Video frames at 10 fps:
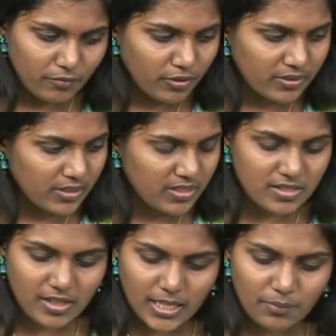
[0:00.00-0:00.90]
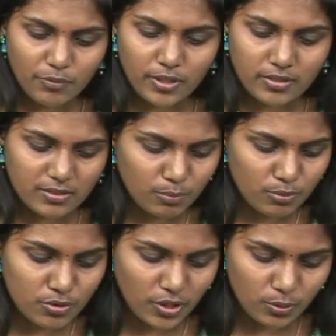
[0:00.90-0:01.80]
And for this type, we are
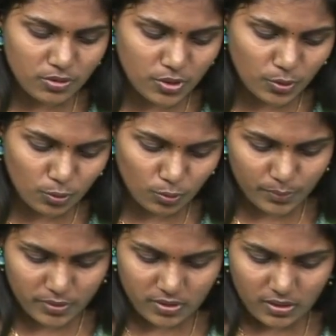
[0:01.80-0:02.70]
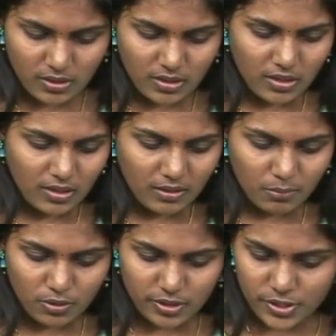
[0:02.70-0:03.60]
supposed to use U-loops. I'm
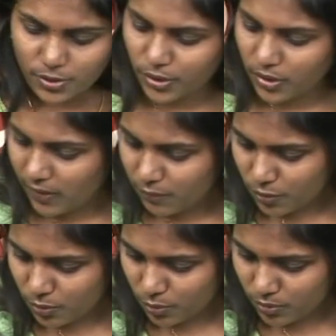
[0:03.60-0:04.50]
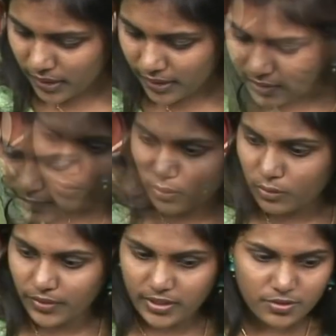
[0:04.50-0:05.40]
going to show you how to do that.
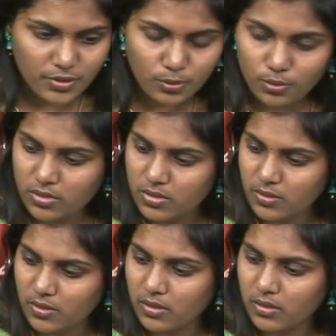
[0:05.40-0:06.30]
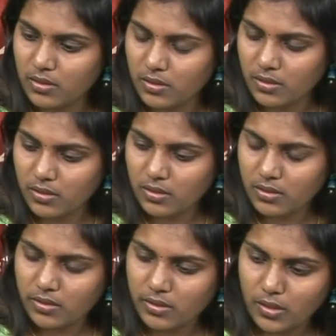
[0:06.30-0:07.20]
Always use
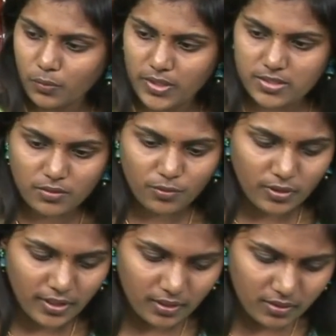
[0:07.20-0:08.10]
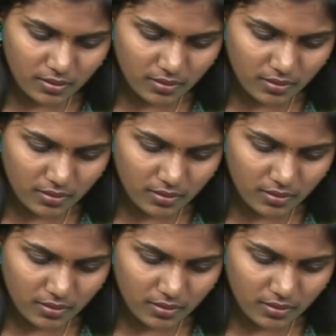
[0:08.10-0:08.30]
tweezer for that.